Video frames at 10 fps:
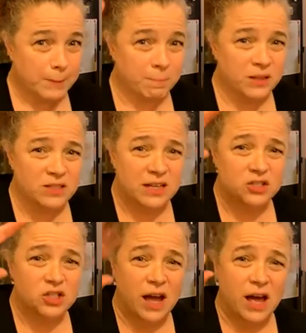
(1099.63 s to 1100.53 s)
Say
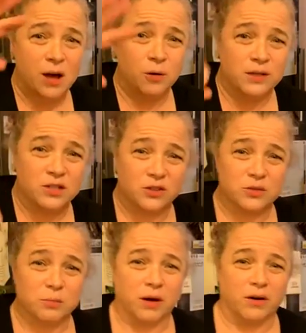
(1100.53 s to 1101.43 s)
ciao until
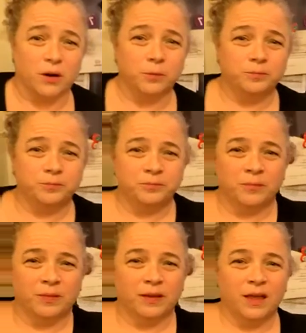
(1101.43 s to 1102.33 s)
tomorrow.
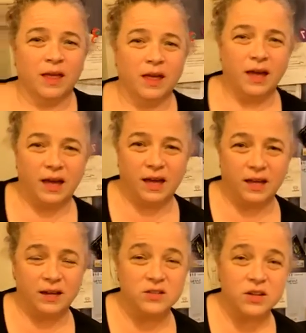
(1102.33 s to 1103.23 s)

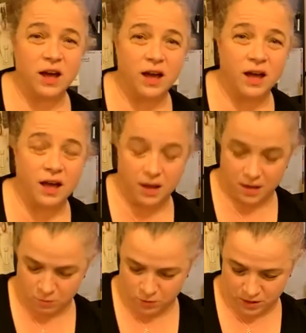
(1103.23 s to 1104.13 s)
And I
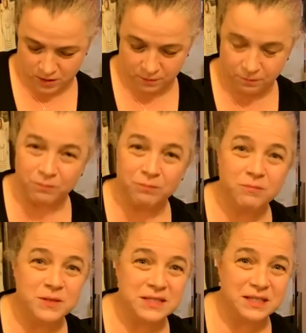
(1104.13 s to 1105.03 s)
will
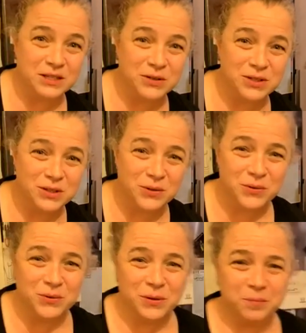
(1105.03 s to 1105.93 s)
see you
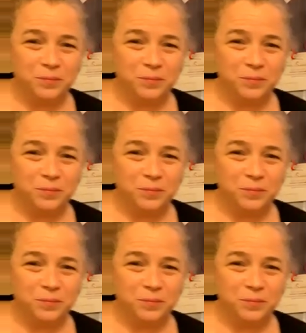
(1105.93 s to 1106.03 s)
soon.